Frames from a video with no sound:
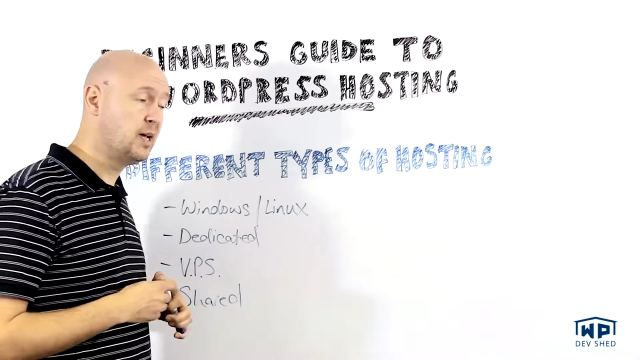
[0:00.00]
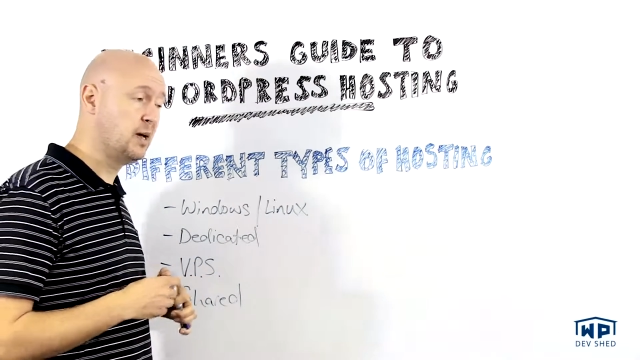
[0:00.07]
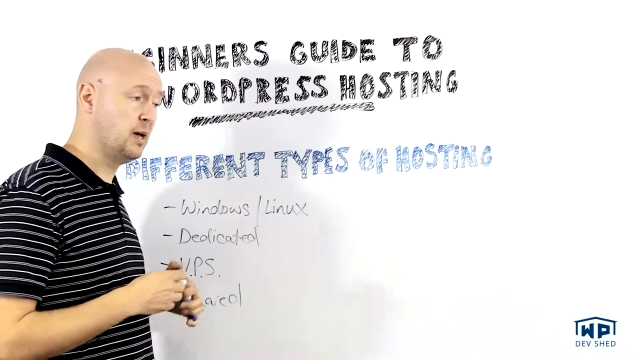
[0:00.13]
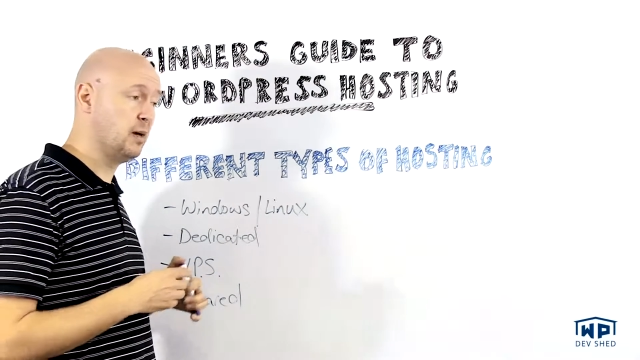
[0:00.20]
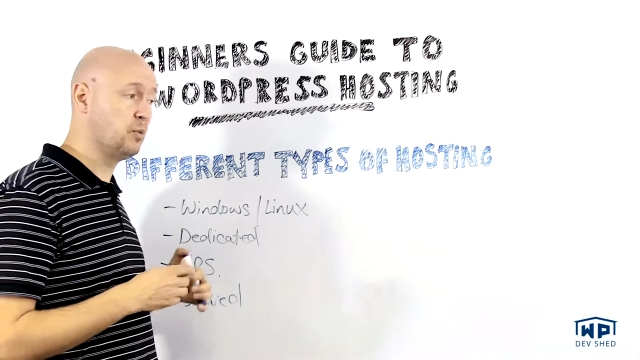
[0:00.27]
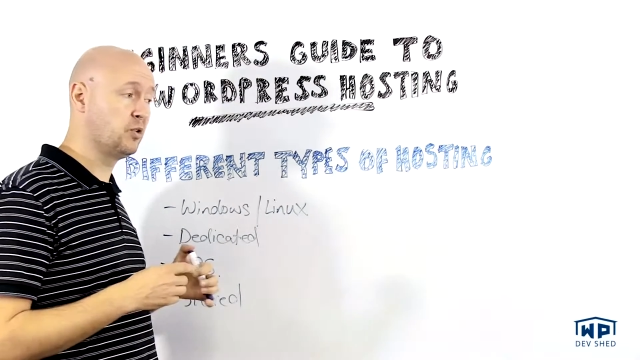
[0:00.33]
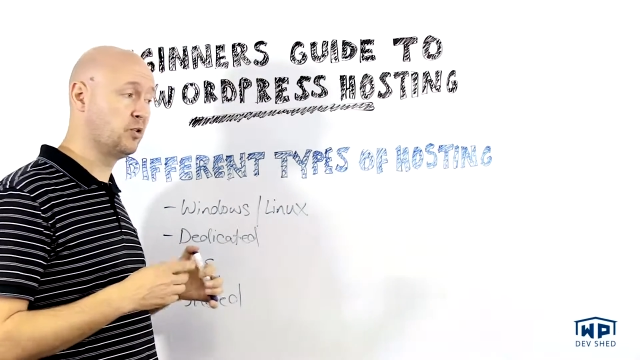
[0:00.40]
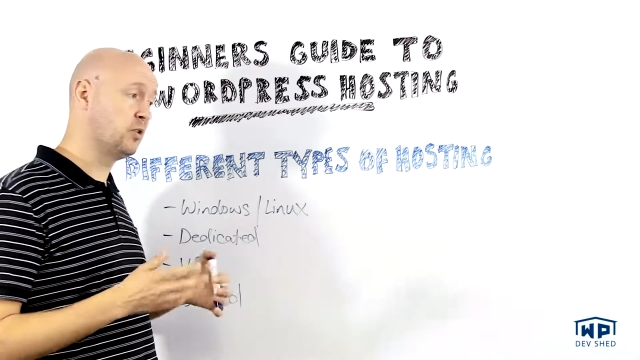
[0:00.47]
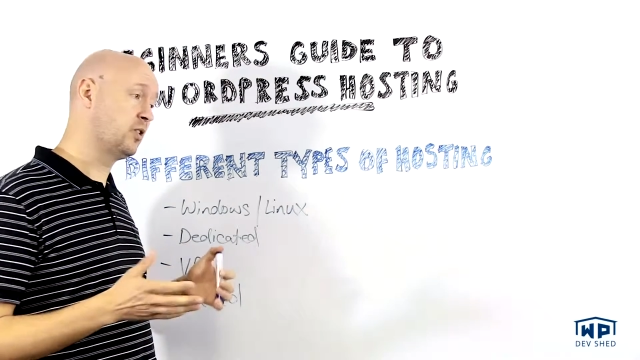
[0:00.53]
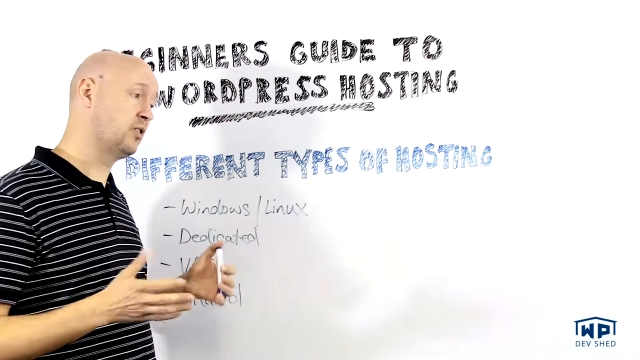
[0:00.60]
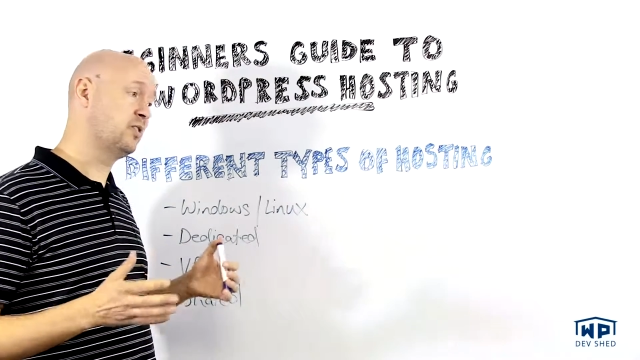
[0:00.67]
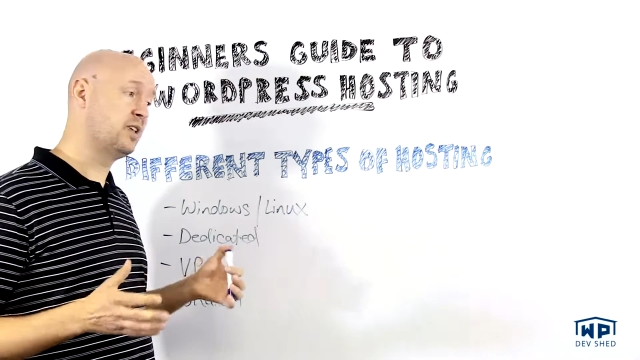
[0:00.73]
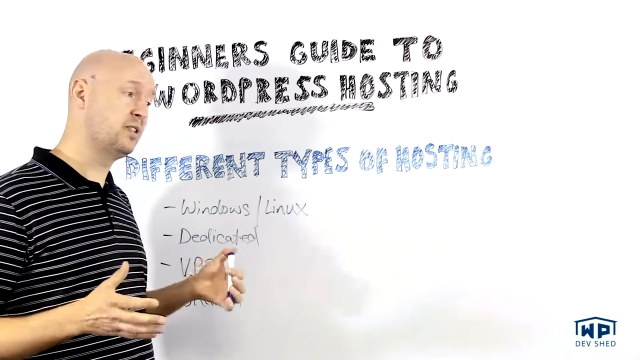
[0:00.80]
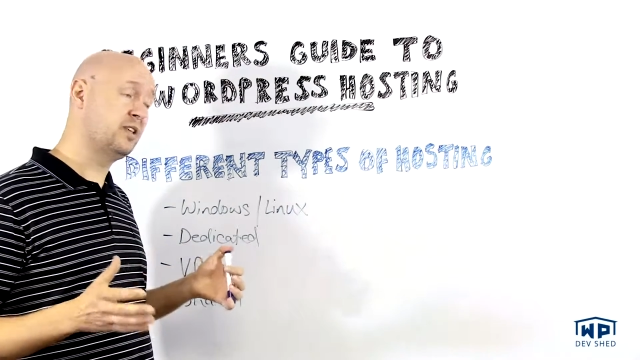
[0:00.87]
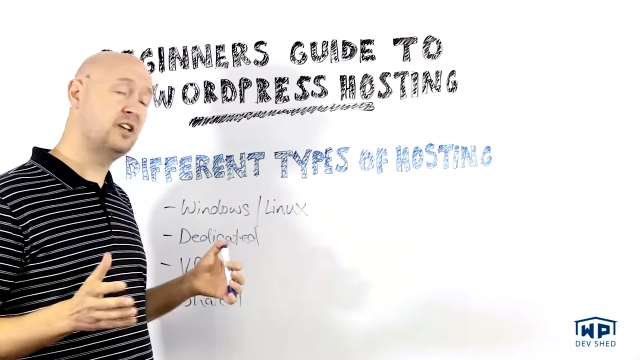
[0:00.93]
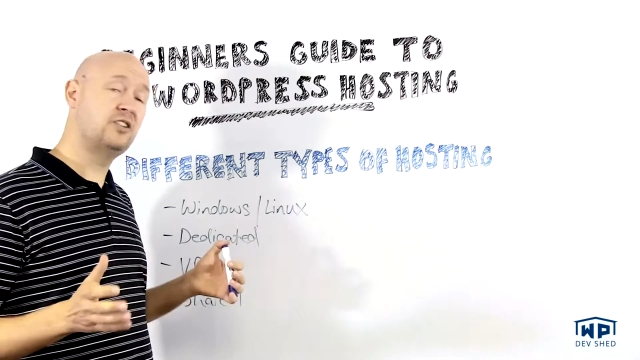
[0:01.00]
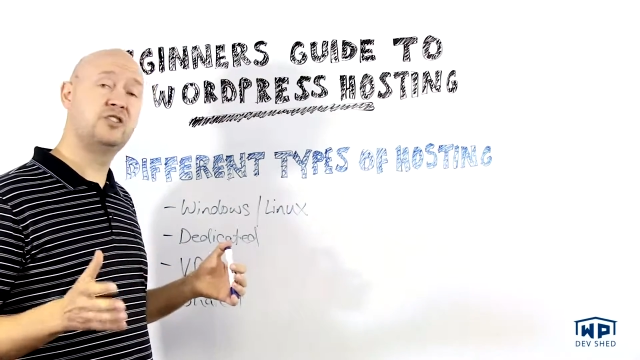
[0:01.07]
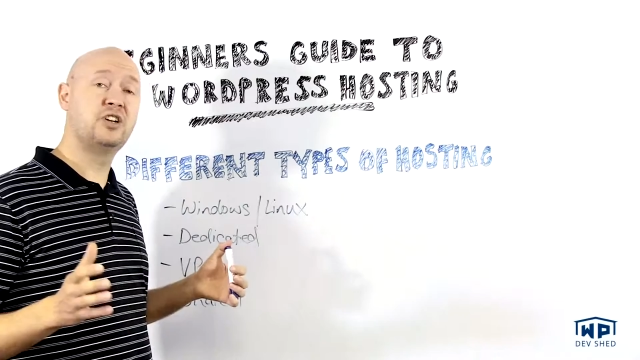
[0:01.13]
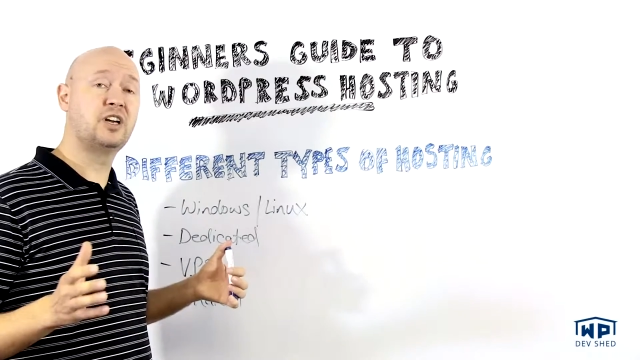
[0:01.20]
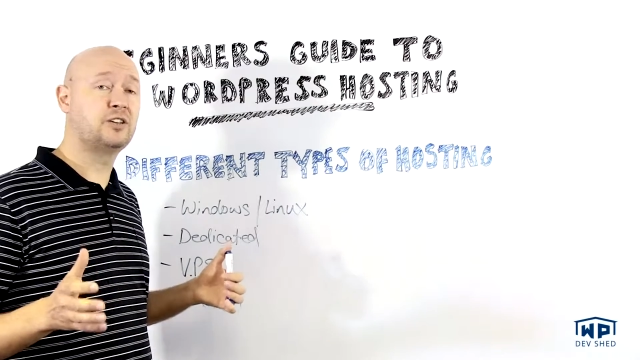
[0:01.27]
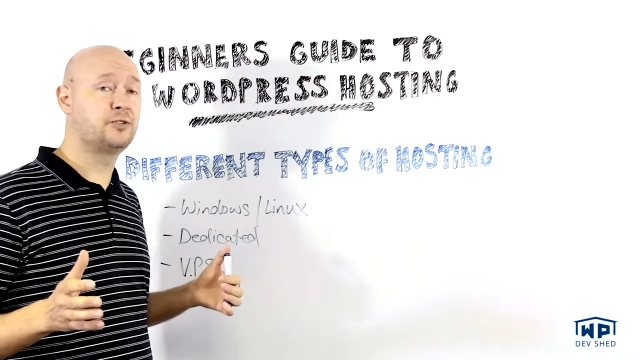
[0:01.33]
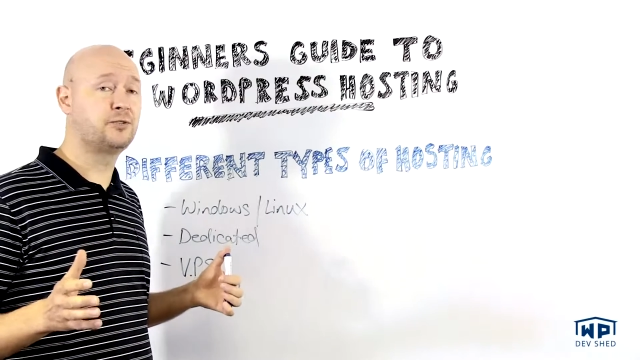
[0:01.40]
because honestly, they're
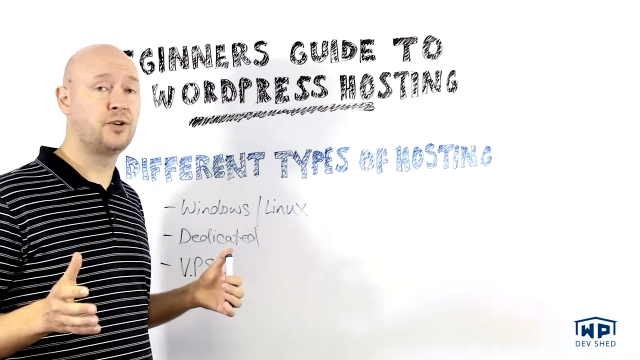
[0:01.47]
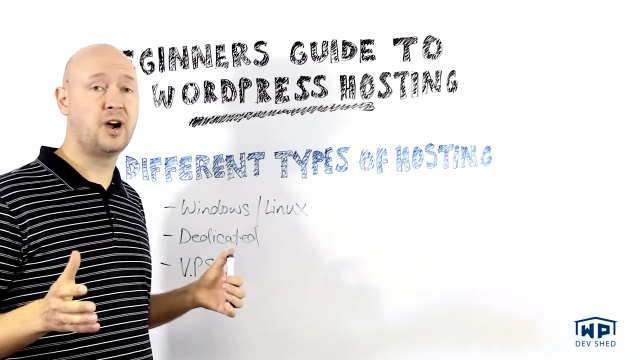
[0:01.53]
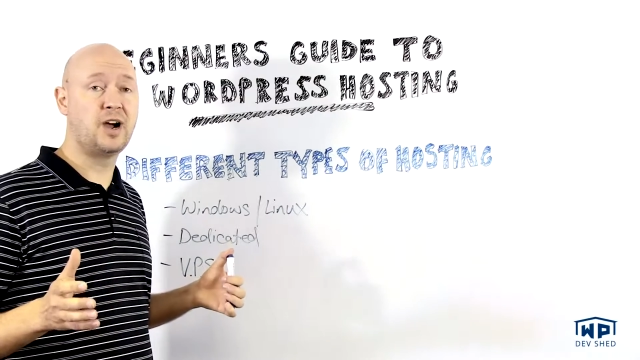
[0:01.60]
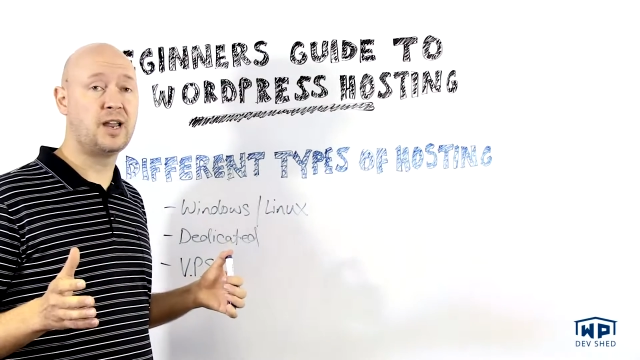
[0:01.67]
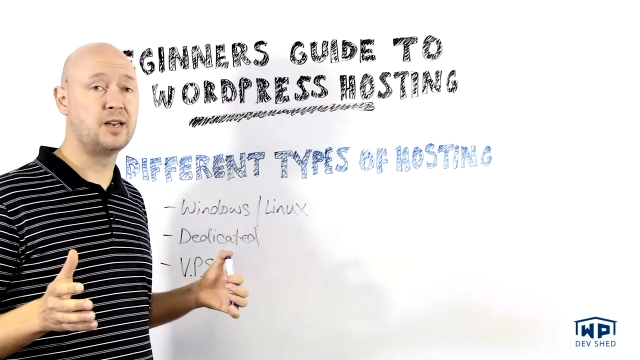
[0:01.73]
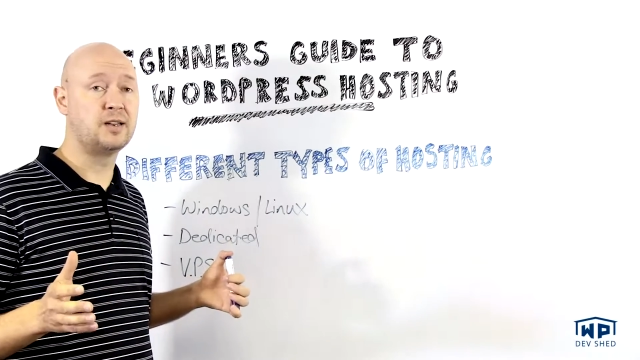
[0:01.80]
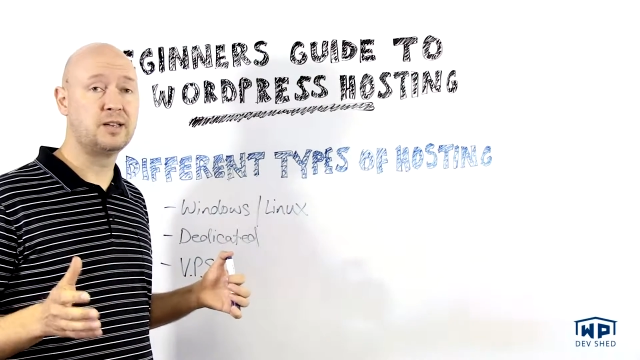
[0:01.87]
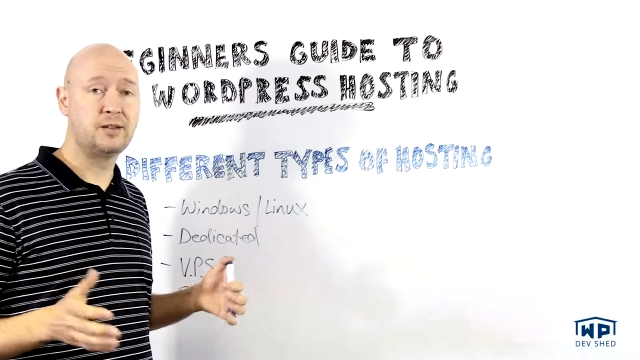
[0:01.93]
just fine.